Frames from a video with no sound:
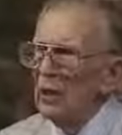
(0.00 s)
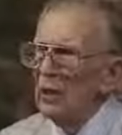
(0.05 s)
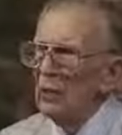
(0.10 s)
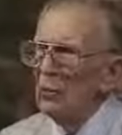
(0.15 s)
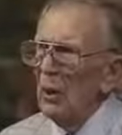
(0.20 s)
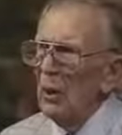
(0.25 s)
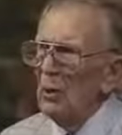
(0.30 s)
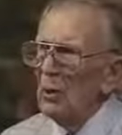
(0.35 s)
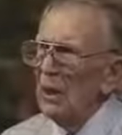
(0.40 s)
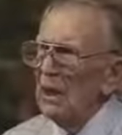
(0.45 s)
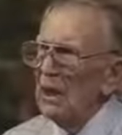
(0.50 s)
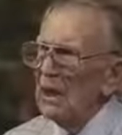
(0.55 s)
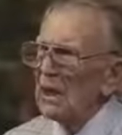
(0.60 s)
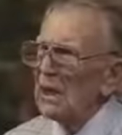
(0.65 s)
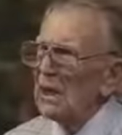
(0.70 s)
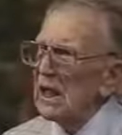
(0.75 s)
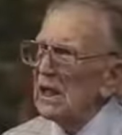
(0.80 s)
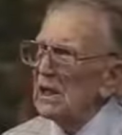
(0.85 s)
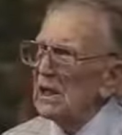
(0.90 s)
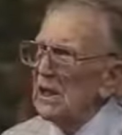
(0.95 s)
You remember, he
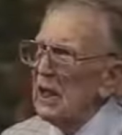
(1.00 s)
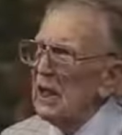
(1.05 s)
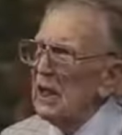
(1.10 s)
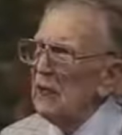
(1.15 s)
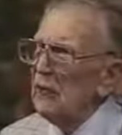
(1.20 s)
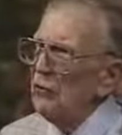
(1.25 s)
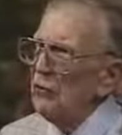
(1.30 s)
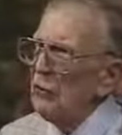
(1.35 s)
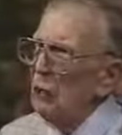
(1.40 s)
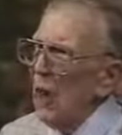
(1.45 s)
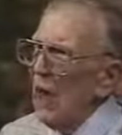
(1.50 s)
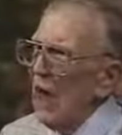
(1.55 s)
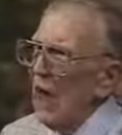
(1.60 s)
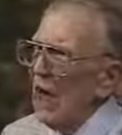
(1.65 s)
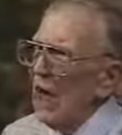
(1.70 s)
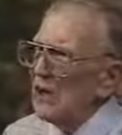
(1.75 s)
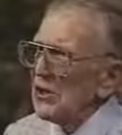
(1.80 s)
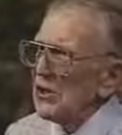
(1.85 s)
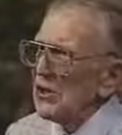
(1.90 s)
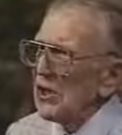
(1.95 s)
says, If you
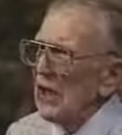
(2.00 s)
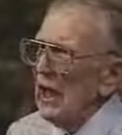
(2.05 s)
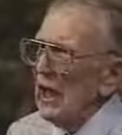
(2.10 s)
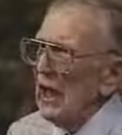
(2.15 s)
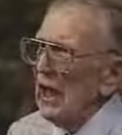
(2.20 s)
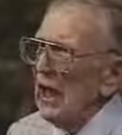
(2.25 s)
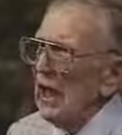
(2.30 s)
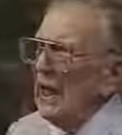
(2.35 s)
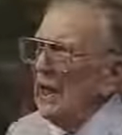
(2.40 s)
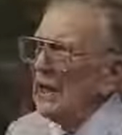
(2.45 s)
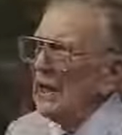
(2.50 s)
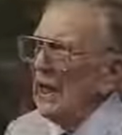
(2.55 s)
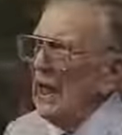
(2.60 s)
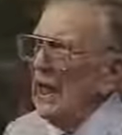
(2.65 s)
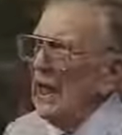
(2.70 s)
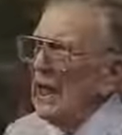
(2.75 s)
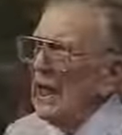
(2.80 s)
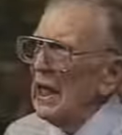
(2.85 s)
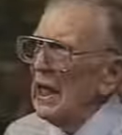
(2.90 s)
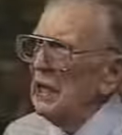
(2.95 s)
ask
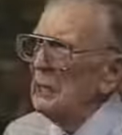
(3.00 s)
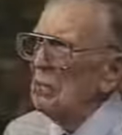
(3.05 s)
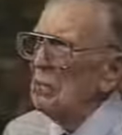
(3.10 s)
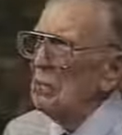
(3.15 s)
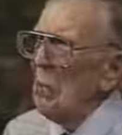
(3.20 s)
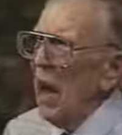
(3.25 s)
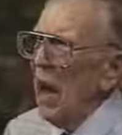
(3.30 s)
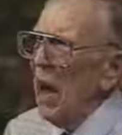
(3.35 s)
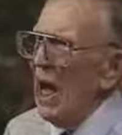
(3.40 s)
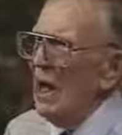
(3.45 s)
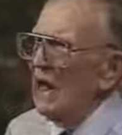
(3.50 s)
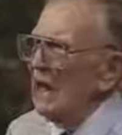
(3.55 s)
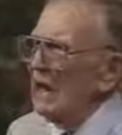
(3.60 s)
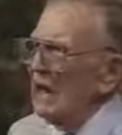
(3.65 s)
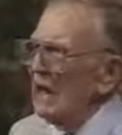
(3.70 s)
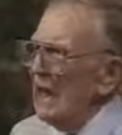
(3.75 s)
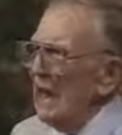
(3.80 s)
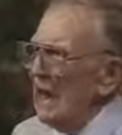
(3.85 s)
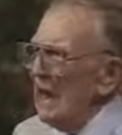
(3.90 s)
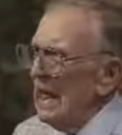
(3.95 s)
anything in my
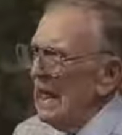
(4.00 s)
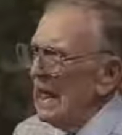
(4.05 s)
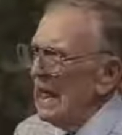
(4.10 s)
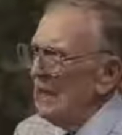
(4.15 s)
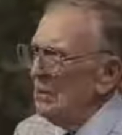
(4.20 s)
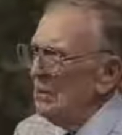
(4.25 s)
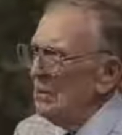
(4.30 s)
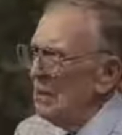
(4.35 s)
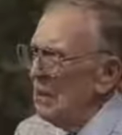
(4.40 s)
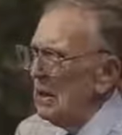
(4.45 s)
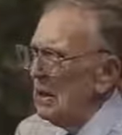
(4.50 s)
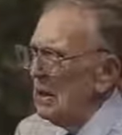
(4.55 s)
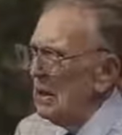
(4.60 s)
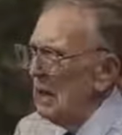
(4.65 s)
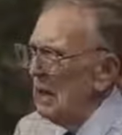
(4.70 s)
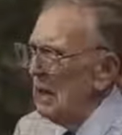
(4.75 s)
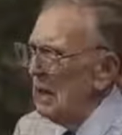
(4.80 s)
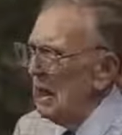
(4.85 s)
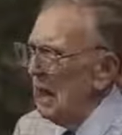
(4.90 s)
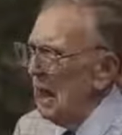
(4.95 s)
name,
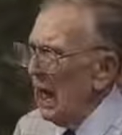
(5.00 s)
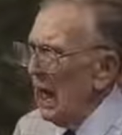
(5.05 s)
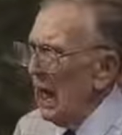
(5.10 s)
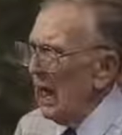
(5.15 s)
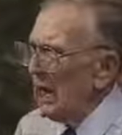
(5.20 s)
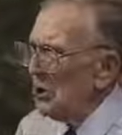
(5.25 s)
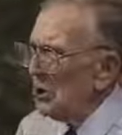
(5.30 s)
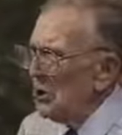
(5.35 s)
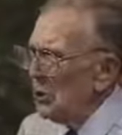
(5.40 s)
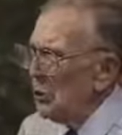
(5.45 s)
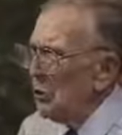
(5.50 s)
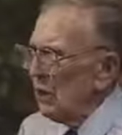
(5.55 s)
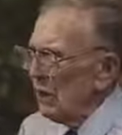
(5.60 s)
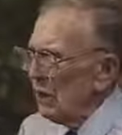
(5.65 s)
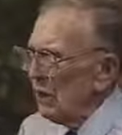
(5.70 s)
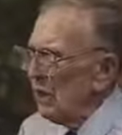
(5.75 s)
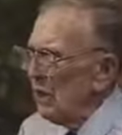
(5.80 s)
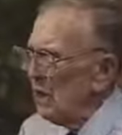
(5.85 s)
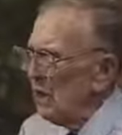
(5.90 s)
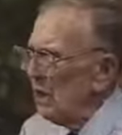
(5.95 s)
I'll do
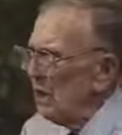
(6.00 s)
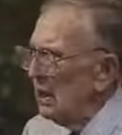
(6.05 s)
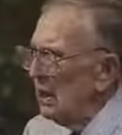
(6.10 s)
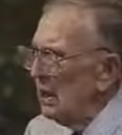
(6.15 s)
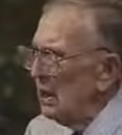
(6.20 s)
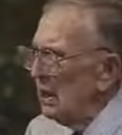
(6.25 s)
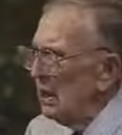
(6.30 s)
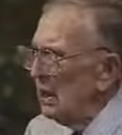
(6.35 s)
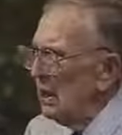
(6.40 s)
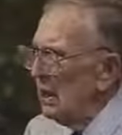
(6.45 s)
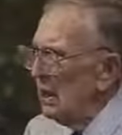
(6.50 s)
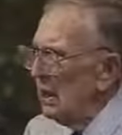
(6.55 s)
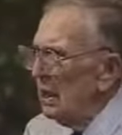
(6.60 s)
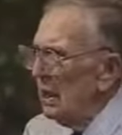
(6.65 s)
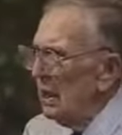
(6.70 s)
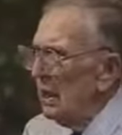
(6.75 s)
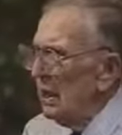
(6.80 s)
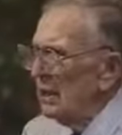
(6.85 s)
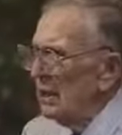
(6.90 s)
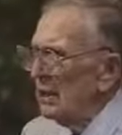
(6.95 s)
it.
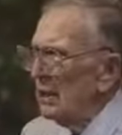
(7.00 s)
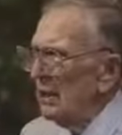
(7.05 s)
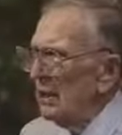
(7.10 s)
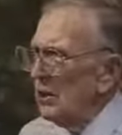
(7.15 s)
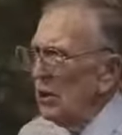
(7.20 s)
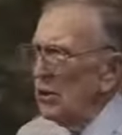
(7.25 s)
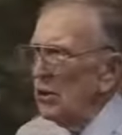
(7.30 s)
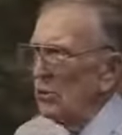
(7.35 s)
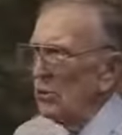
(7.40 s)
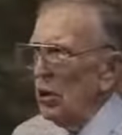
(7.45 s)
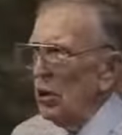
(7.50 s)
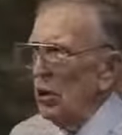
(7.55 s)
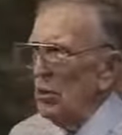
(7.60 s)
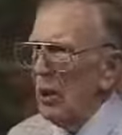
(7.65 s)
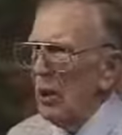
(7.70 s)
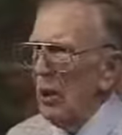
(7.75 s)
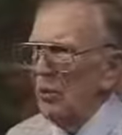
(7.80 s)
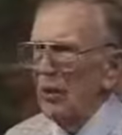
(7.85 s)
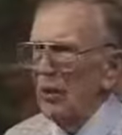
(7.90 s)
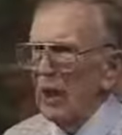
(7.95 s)
And the
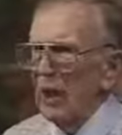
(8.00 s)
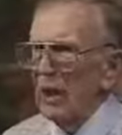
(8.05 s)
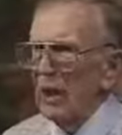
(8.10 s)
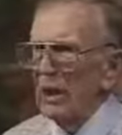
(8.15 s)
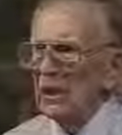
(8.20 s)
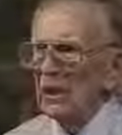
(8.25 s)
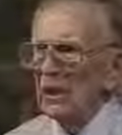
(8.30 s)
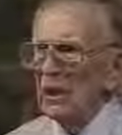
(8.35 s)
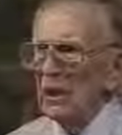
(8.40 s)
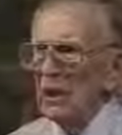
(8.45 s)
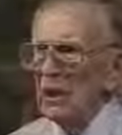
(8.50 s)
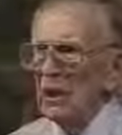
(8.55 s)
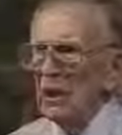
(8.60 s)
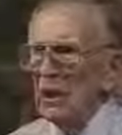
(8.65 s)
trouble of it is,